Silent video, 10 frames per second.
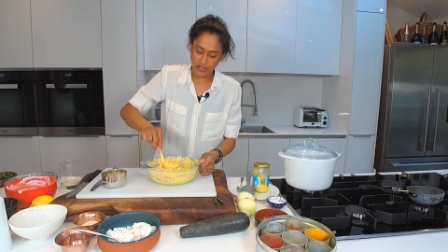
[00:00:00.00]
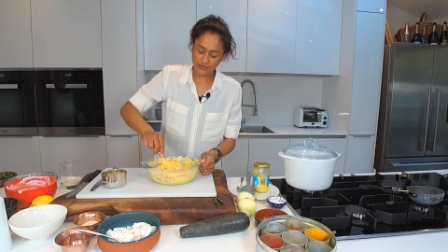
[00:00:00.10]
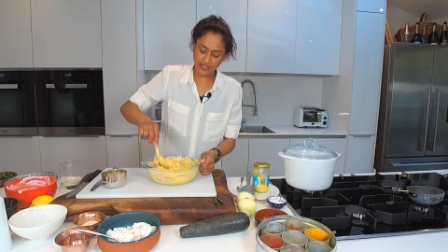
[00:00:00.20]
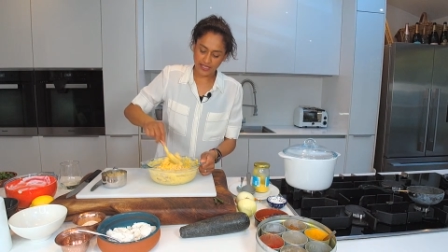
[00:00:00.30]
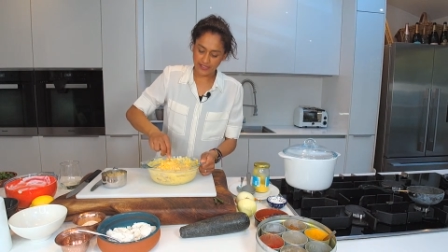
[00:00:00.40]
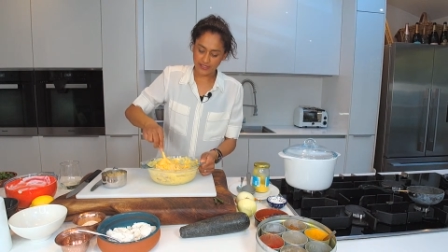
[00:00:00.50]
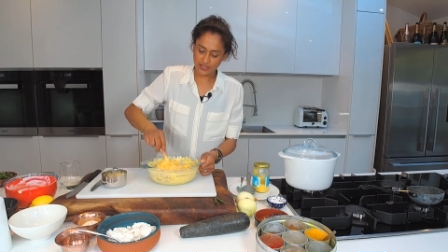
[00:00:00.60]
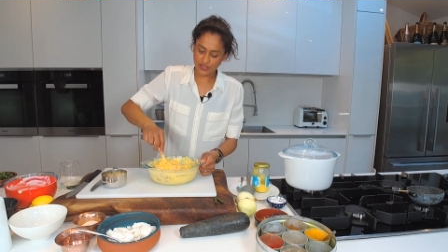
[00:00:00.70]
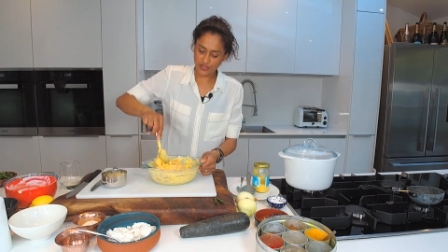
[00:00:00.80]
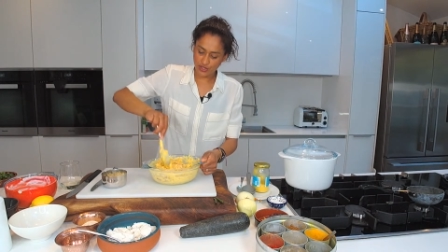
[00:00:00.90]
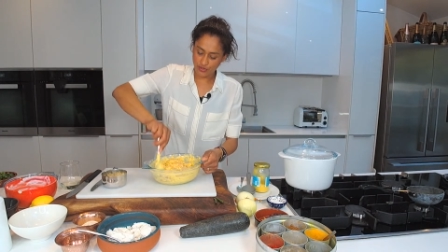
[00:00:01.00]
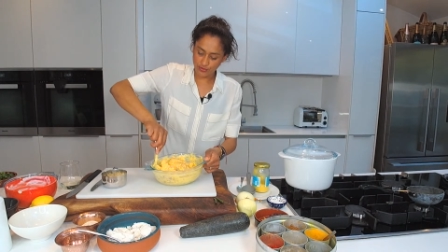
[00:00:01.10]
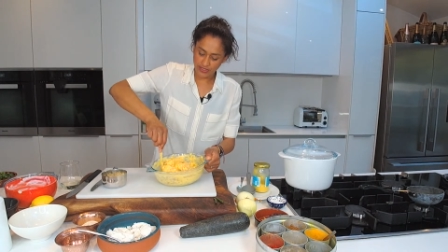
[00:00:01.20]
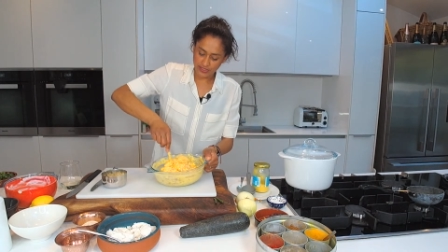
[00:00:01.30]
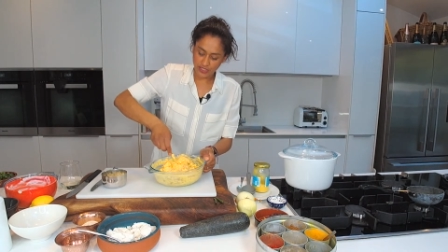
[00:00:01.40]
Okay, so
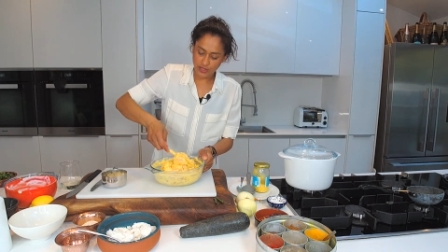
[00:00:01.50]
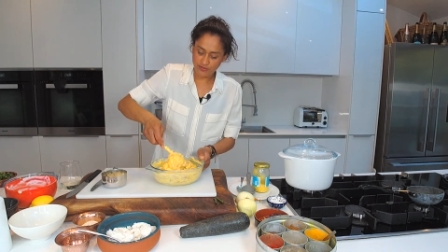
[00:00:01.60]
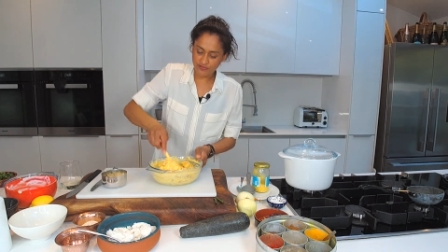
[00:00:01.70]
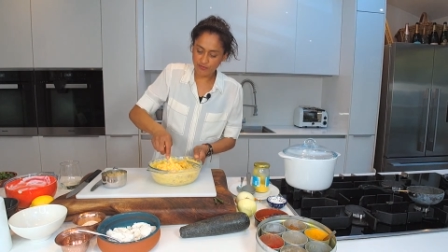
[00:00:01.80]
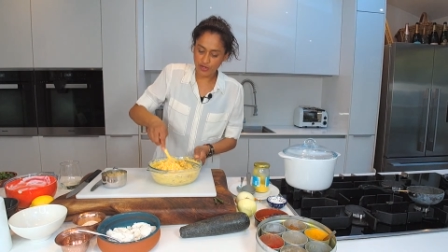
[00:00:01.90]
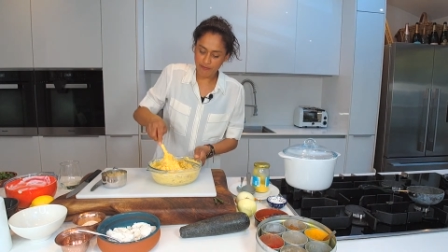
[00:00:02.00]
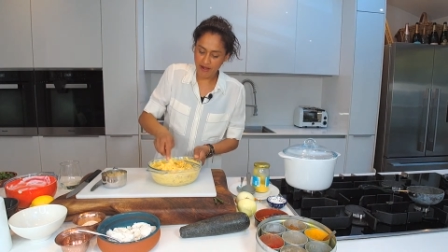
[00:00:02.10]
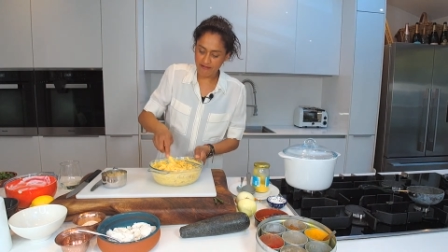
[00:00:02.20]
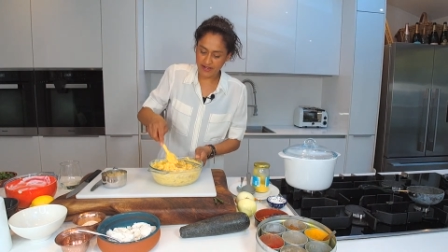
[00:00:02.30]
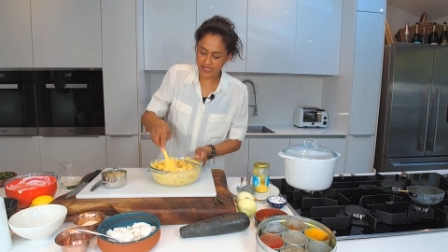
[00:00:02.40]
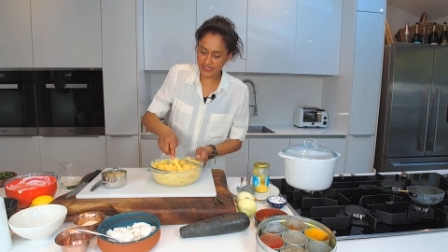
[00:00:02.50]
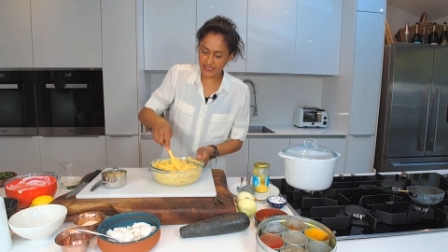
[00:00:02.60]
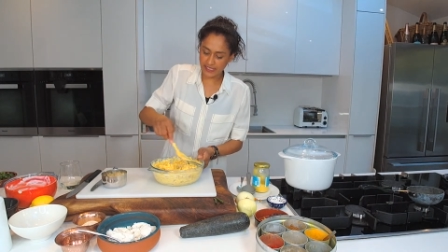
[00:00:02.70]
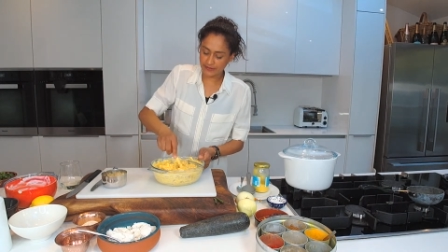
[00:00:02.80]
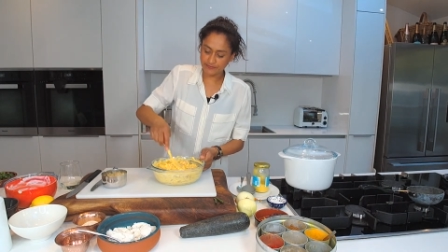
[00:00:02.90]
in terms of my
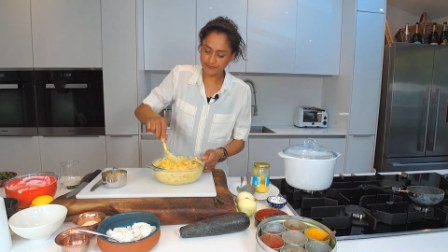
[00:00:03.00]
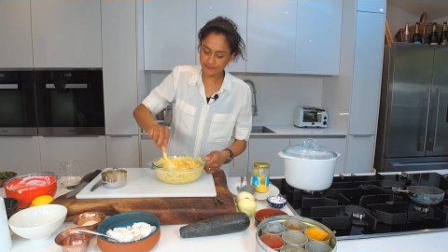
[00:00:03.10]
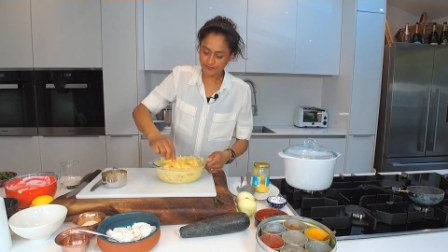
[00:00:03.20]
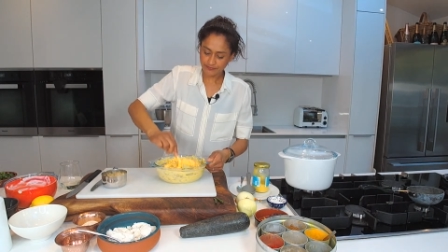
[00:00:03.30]
marinade then,